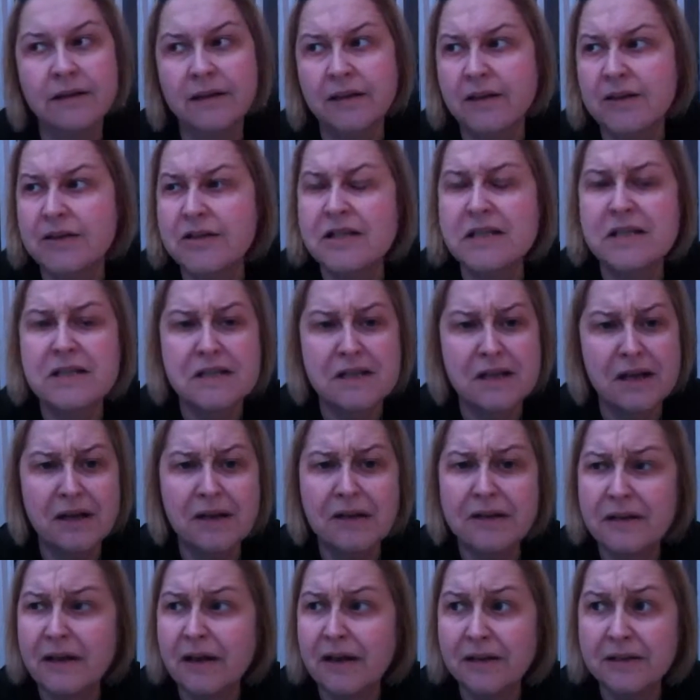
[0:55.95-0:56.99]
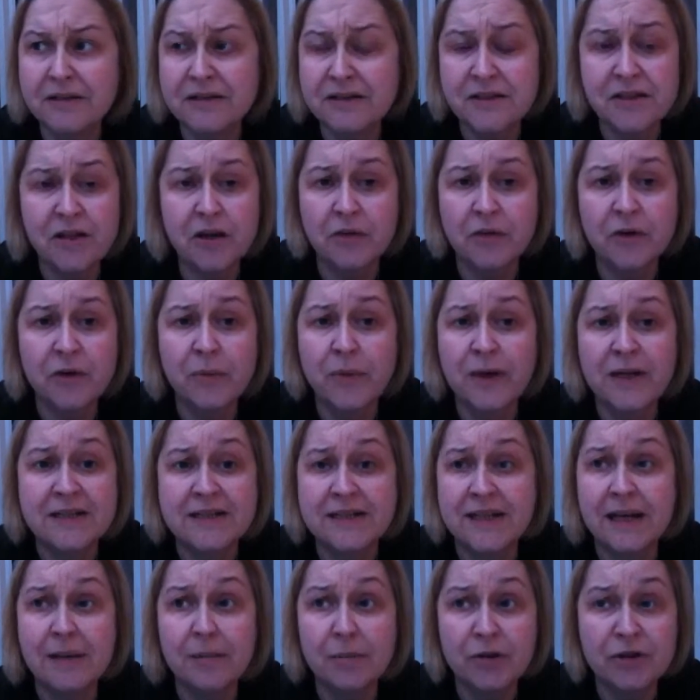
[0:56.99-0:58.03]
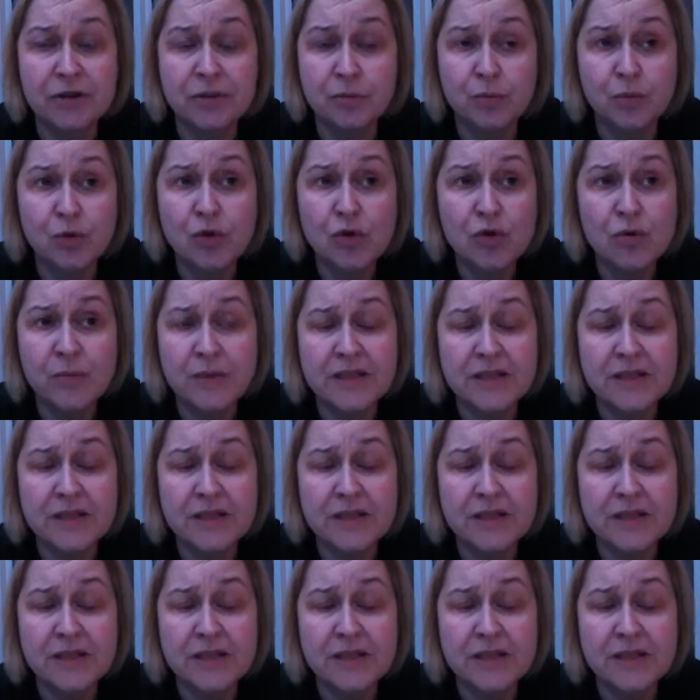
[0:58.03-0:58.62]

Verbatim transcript: because it's, it, it's the only way to get bloody warm.